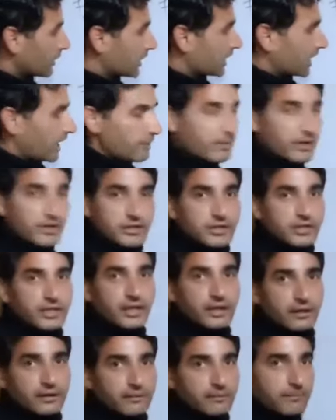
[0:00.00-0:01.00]

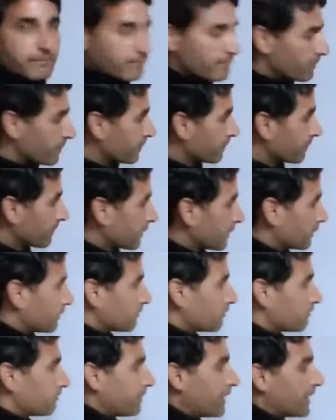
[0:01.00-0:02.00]
grammatical
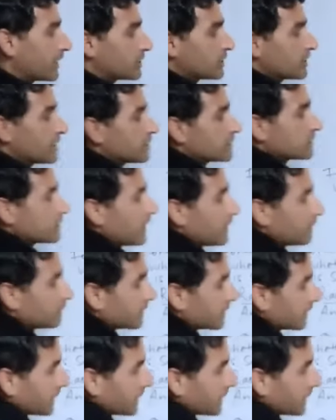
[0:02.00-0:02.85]
functions of the